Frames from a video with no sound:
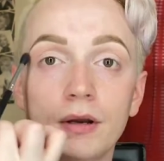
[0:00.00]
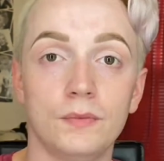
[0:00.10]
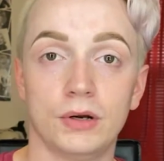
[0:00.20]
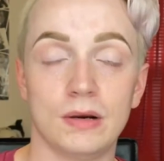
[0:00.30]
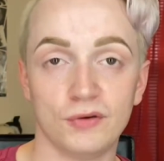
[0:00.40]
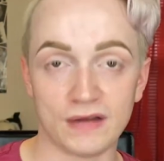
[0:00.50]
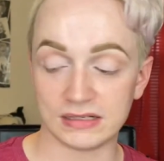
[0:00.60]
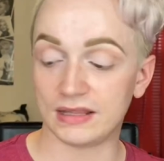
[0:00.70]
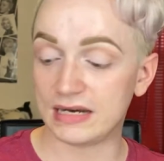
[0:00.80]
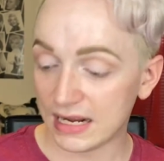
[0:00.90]
we're going to move on to the
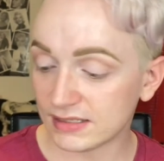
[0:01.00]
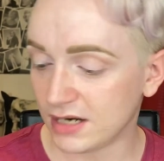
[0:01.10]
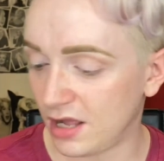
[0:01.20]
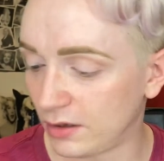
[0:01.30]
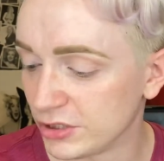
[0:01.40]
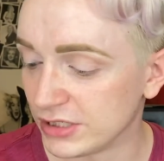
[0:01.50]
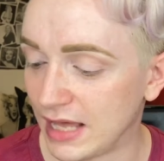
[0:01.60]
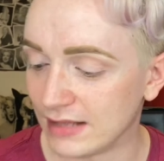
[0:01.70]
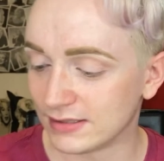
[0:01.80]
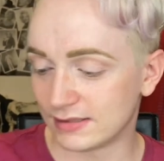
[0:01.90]
next color, which is
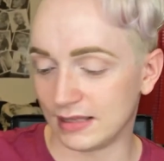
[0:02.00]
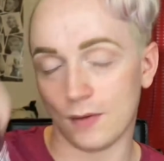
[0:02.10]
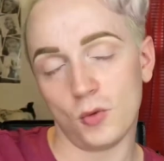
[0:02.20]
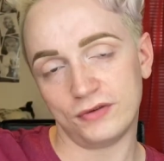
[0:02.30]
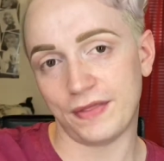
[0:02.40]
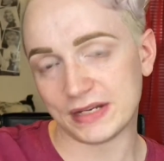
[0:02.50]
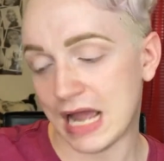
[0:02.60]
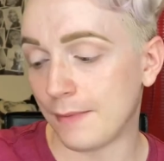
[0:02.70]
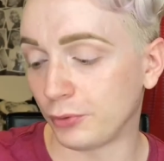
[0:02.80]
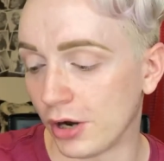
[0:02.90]
that one from the
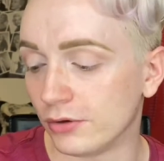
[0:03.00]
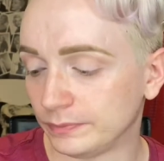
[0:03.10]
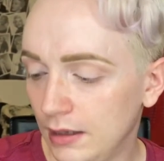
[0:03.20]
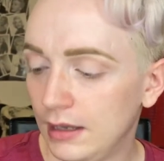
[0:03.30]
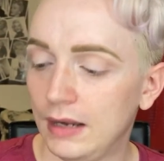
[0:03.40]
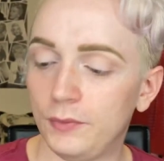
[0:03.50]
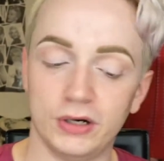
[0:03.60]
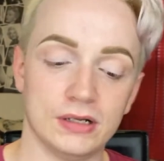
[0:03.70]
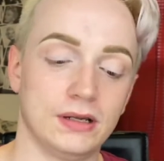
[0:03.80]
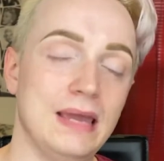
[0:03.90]
top row. And we're going
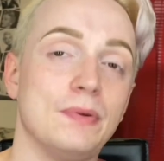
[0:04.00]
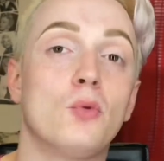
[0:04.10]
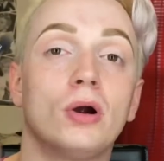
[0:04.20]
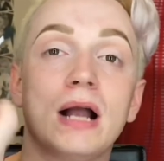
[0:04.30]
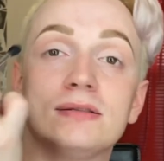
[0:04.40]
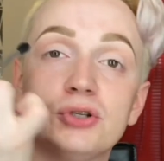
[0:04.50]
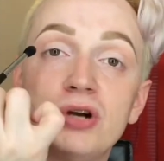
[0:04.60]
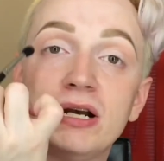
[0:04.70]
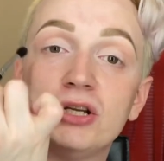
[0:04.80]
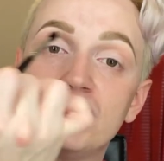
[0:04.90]
to keep it more
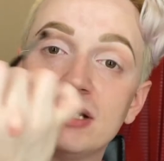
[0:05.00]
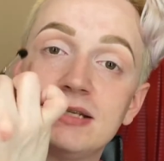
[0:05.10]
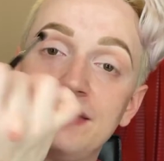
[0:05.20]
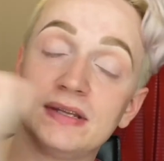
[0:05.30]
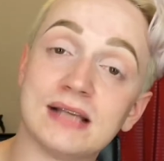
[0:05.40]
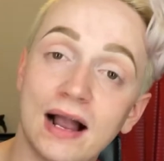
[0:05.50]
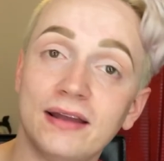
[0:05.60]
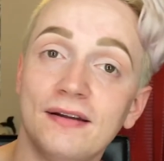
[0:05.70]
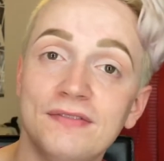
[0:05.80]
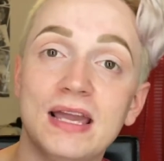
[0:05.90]
concentrated just in the socket
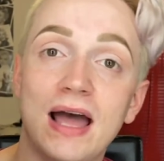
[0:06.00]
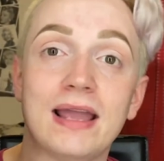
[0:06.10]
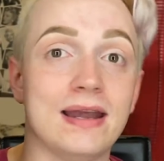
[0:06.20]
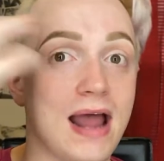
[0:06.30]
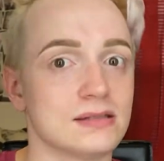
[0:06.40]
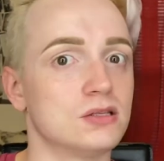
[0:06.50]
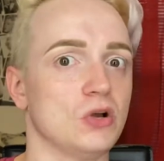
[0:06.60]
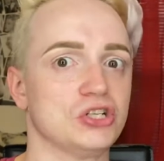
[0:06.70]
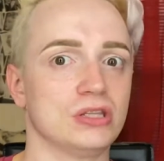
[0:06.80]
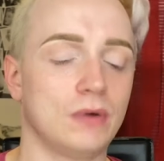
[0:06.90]
of the eye and not so much
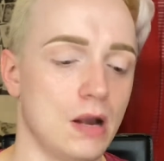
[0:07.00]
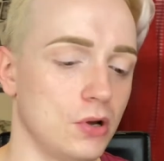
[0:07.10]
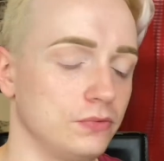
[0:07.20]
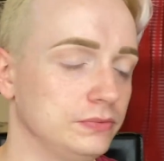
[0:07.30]
on the brow bone.